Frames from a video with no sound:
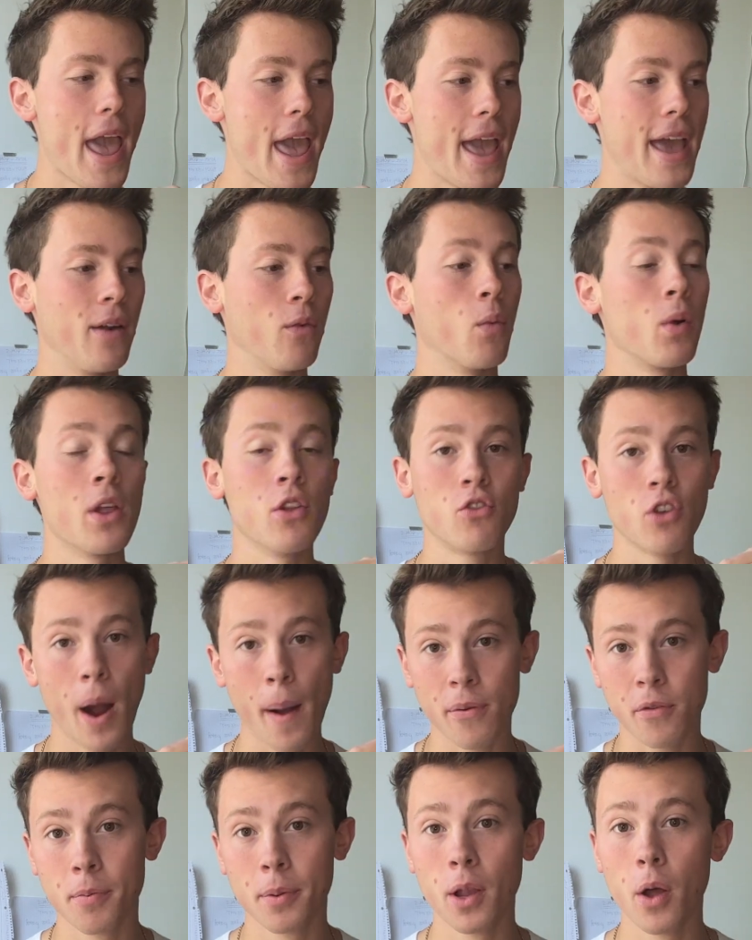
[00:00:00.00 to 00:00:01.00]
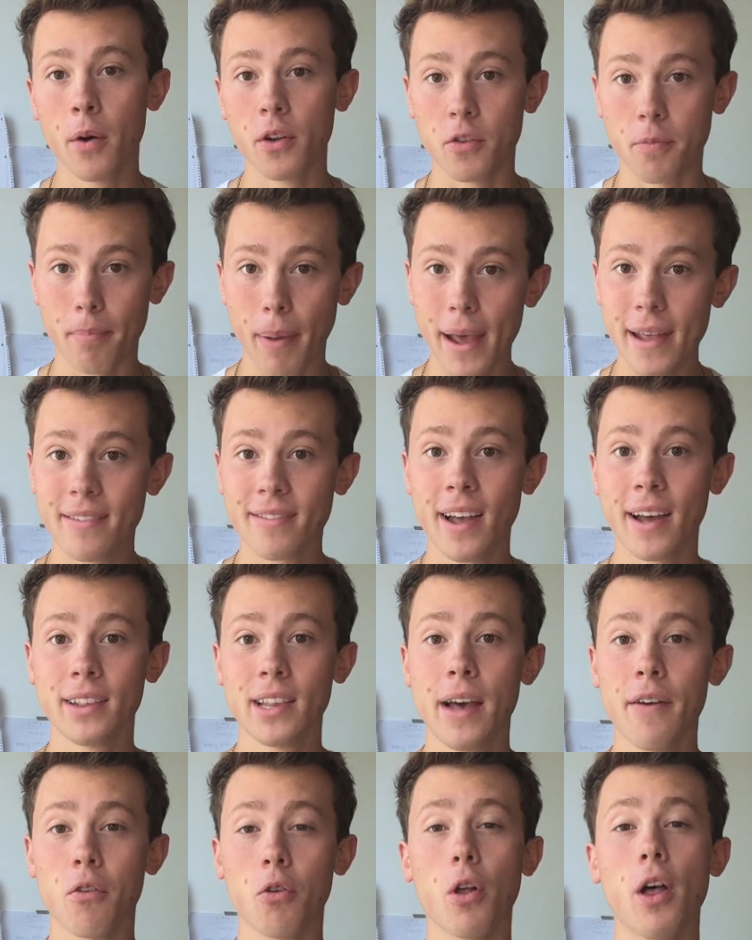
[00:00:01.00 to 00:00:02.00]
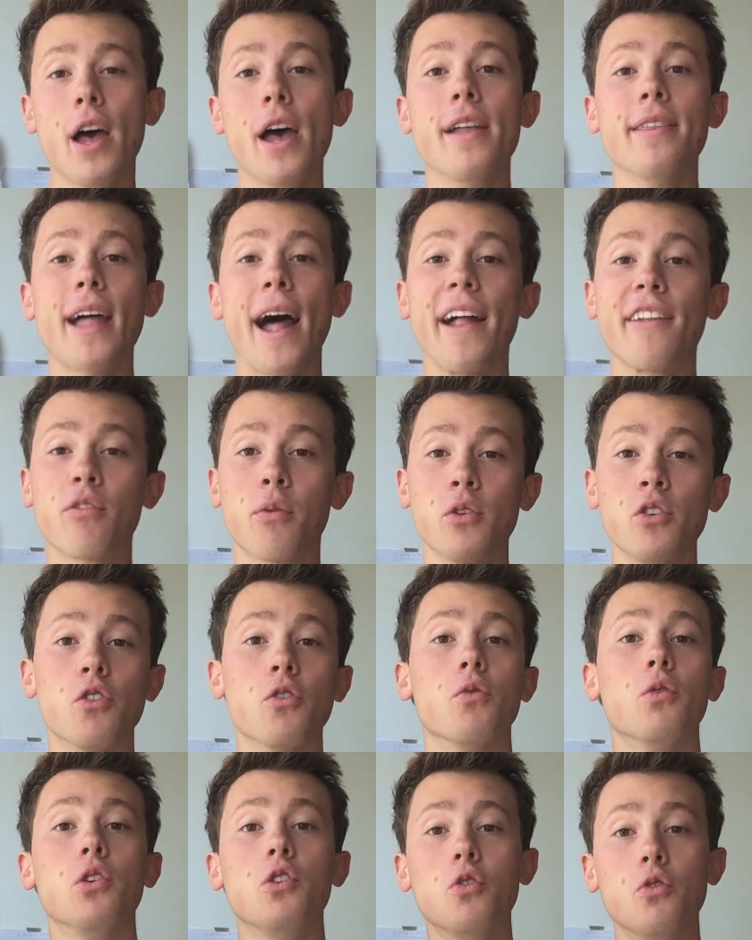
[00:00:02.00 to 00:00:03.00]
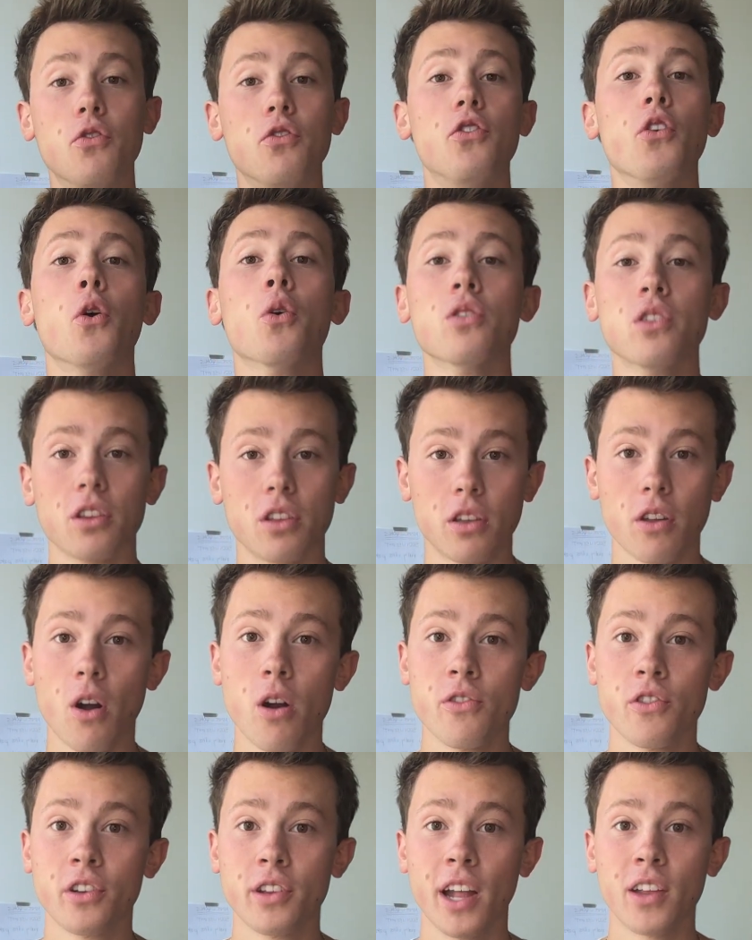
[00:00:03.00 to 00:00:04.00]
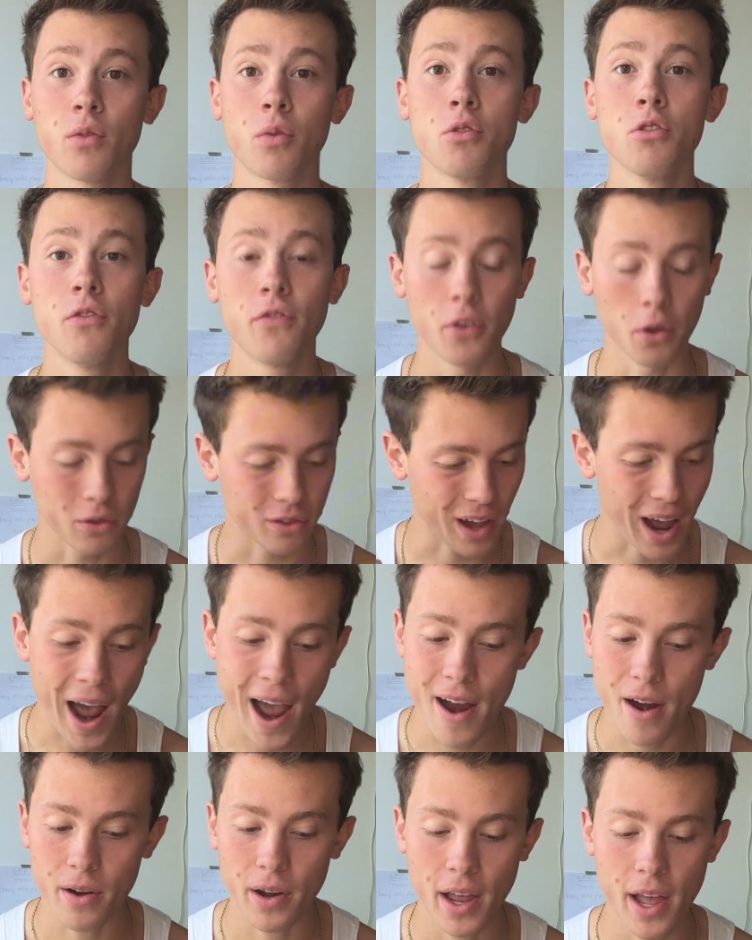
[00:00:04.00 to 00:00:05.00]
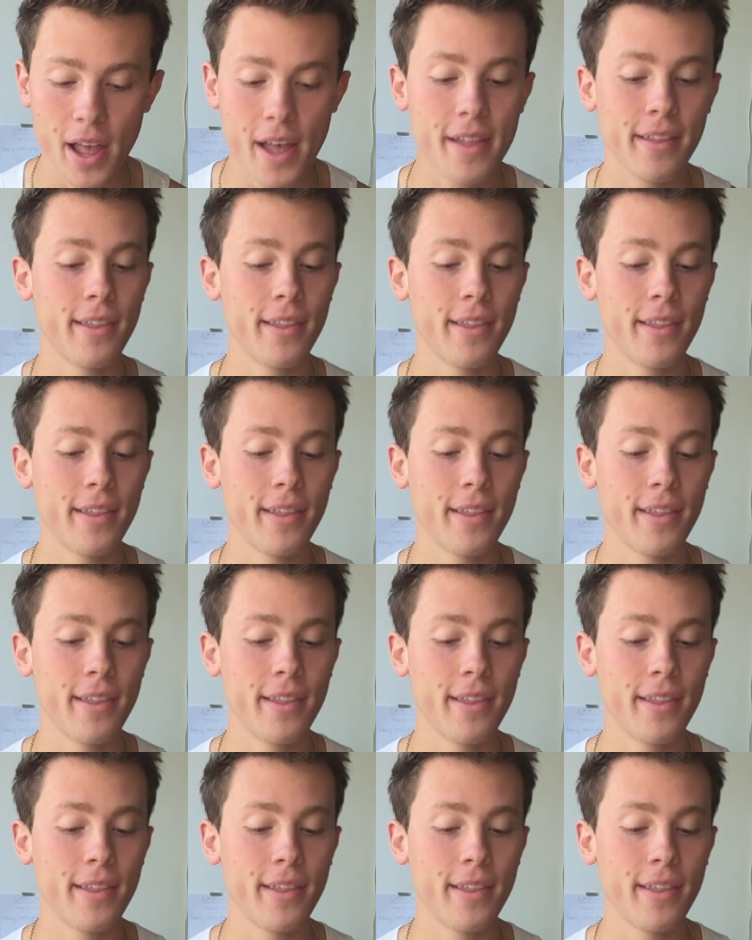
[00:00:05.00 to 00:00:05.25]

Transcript: And when it drops below its baseline level, that's when you feel lethargic. That's when you feel tired.